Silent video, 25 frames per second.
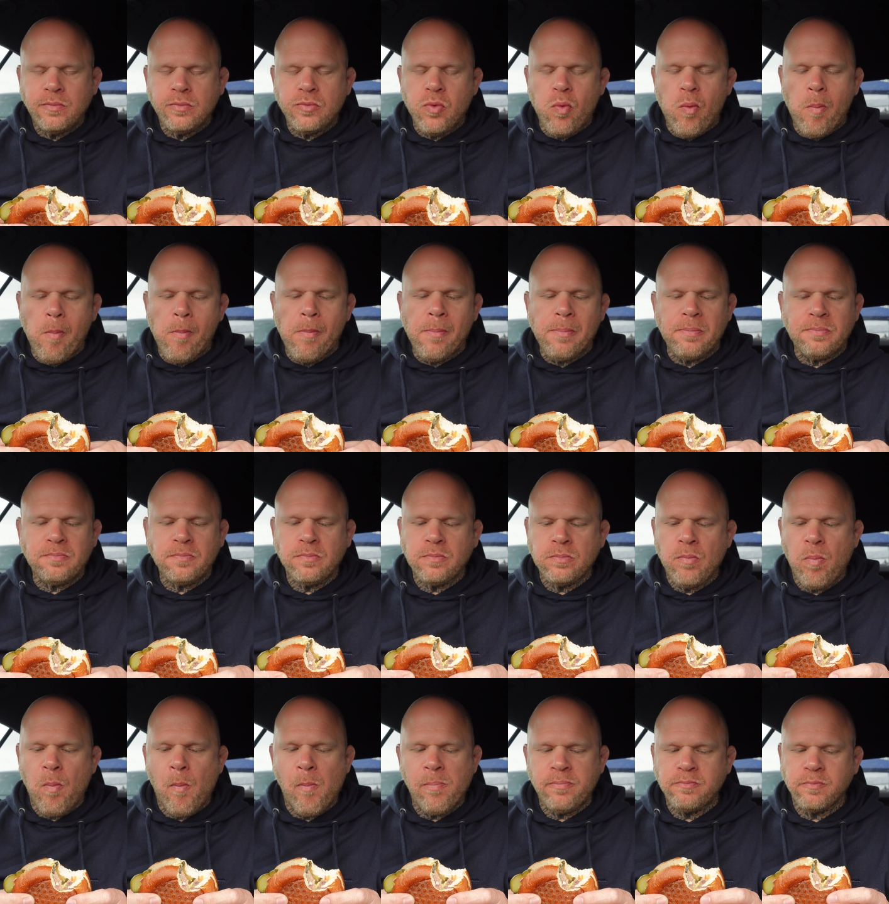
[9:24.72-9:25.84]
The
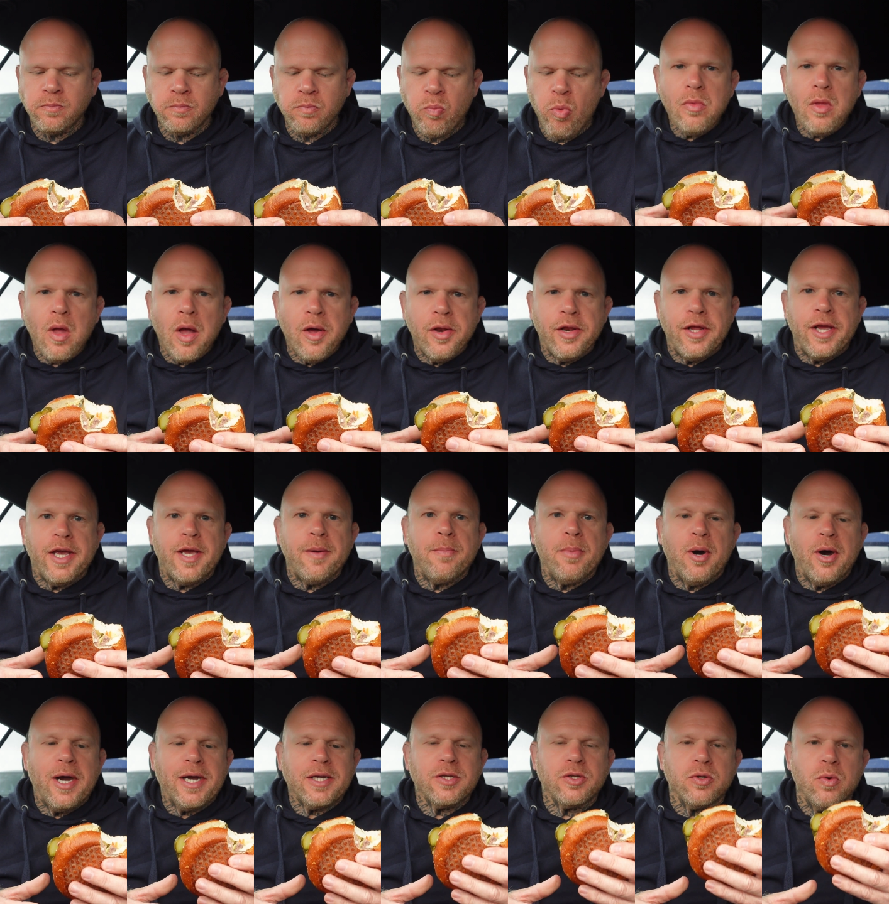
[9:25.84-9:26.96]

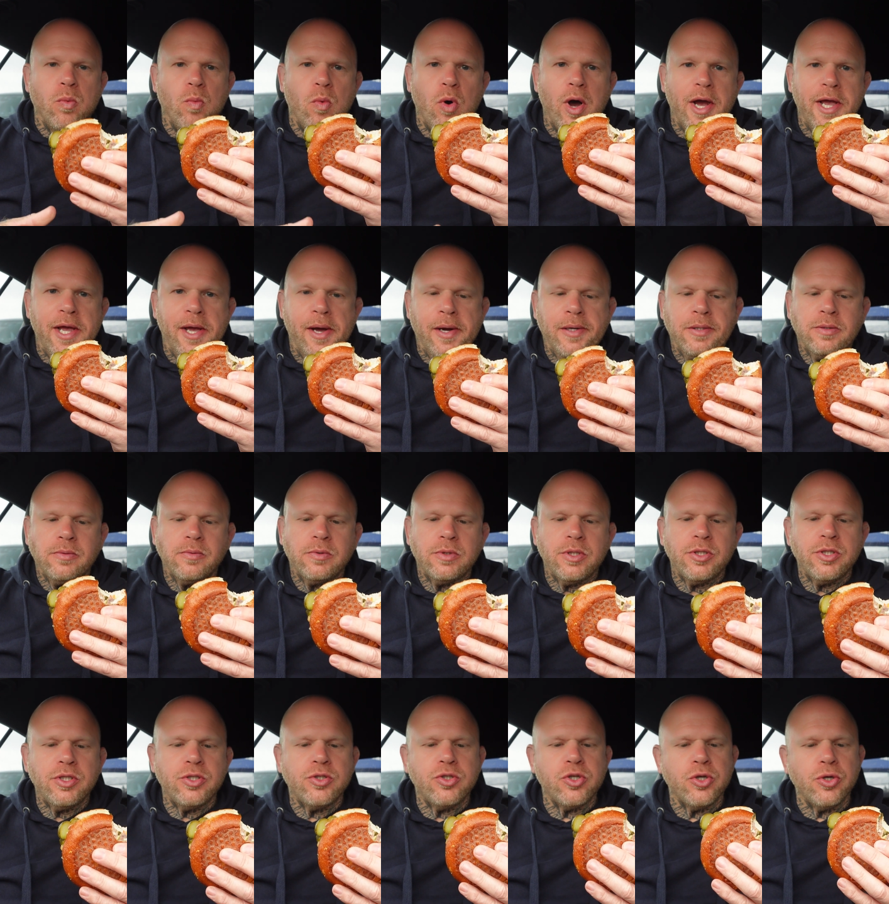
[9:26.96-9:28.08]
e-bikes can wait. This
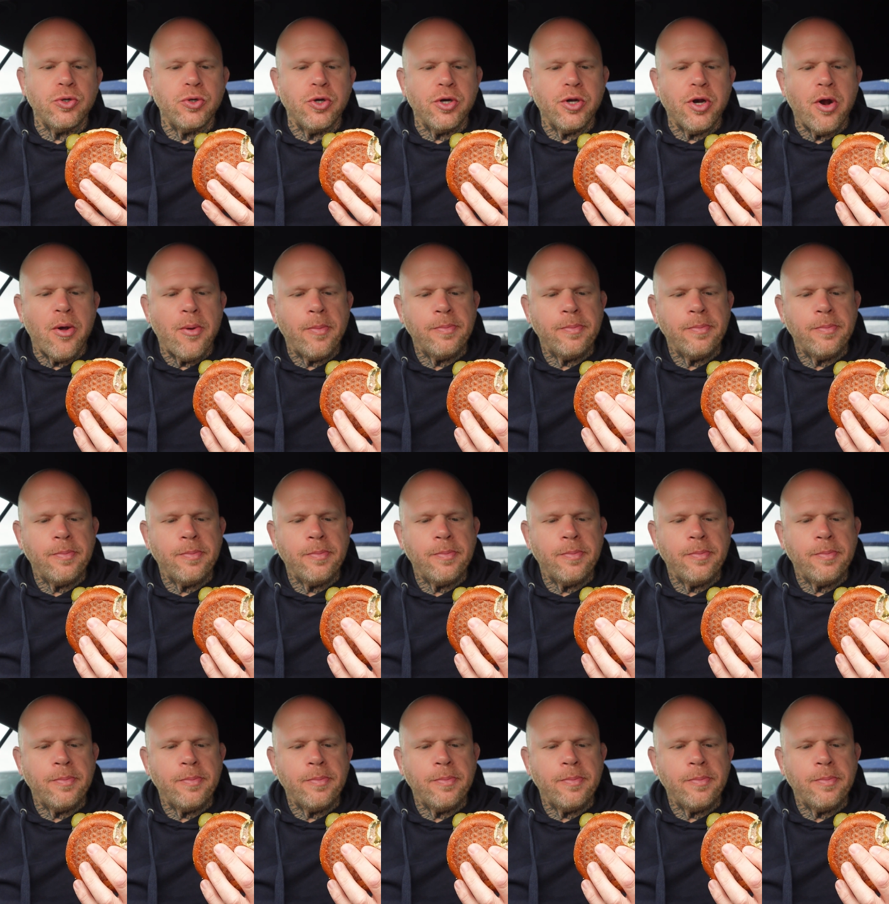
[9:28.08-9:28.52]
is too good.